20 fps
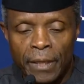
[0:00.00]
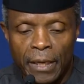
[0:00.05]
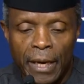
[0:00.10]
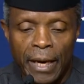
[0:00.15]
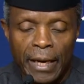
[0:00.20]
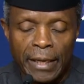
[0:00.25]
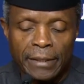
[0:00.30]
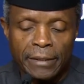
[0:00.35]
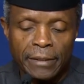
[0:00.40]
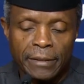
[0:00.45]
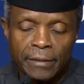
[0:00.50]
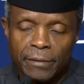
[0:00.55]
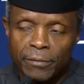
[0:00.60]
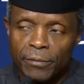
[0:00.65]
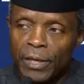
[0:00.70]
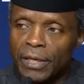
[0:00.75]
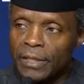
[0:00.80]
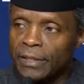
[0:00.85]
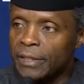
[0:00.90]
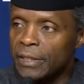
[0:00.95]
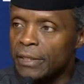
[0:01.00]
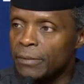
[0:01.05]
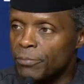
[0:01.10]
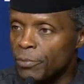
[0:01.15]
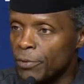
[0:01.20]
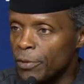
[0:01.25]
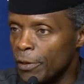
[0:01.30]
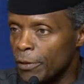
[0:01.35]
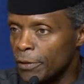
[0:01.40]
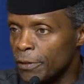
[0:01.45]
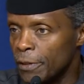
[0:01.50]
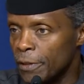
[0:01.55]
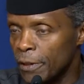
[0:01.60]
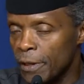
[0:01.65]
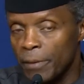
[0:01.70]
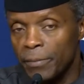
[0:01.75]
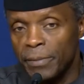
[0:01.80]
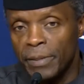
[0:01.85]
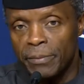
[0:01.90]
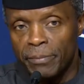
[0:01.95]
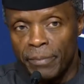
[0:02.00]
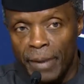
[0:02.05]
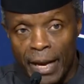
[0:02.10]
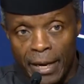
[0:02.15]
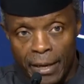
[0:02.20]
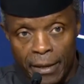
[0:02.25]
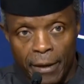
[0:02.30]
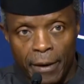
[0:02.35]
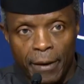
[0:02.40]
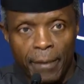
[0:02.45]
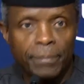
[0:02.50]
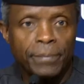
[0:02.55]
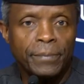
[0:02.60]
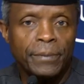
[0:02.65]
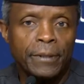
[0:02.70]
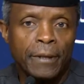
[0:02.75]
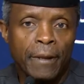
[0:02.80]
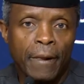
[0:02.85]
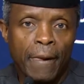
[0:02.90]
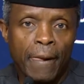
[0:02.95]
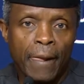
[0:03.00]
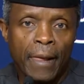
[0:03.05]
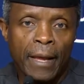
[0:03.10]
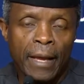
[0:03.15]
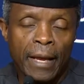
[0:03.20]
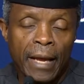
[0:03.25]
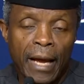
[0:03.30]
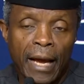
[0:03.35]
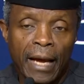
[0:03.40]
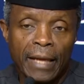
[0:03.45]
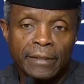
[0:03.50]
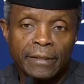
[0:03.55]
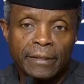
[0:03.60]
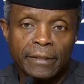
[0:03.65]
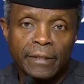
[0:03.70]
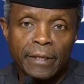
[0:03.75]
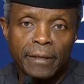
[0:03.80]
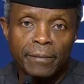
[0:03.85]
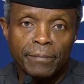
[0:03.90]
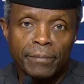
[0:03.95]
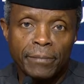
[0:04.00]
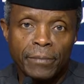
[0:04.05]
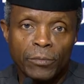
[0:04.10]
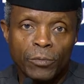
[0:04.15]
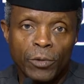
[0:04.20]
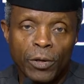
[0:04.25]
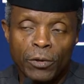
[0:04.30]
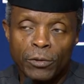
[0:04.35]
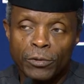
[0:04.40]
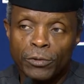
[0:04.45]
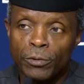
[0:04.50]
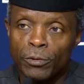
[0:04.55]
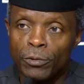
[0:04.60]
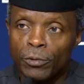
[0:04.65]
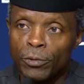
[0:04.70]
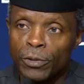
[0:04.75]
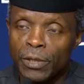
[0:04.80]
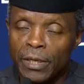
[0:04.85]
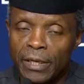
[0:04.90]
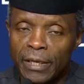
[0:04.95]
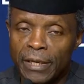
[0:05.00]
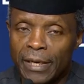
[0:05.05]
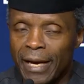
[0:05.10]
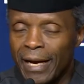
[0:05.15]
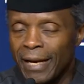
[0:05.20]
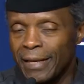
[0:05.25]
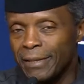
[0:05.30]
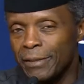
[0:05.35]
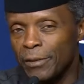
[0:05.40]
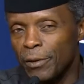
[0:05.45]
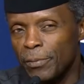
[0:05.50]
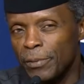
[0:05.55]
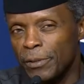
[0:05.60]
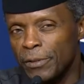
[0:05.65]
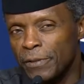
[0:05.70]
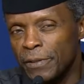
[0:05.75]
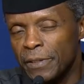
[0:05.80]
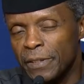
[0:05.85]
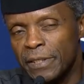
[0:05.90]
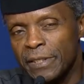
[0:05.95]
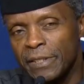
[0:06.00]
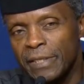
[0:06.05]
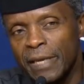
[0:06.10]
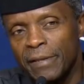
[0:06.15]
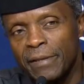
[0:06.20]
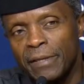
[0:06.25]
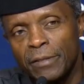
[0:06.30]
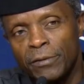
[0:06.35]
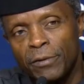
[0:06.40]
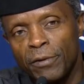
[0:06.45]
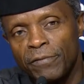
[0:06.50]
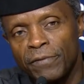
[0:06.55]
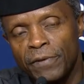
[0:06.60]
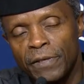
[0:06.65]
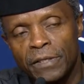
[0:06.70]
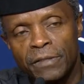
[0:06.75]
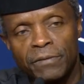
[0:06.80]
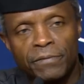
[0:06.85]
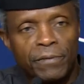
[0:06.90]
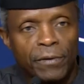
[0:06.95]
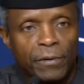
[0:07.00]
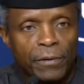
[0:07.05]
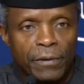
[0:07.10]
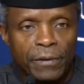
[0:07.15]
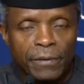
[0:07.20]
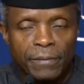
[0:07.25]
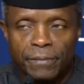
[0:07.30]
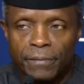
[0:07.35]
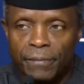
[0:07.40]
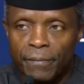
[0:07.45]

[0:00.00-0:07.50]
and we're seeing production coming back up. And um, we're also looking at the opportunities that this offers for